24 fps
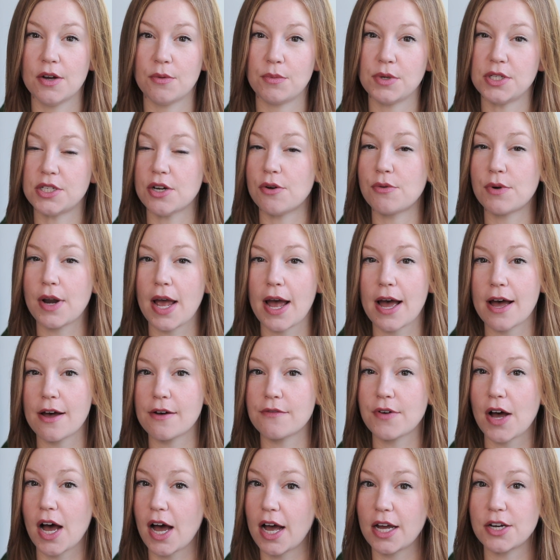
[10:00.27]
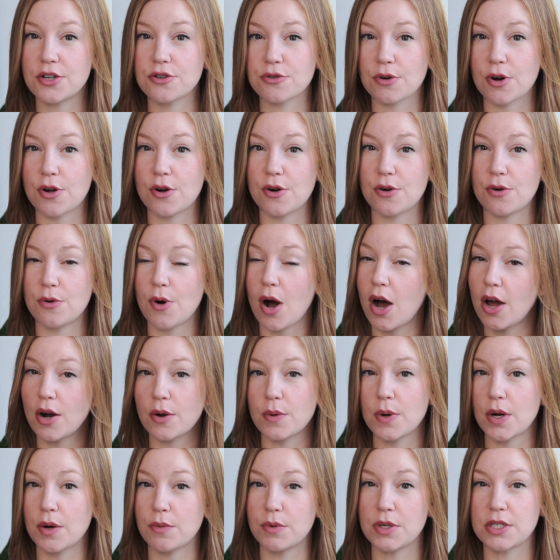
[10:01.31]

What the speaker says: We don't have hydro Ottawa.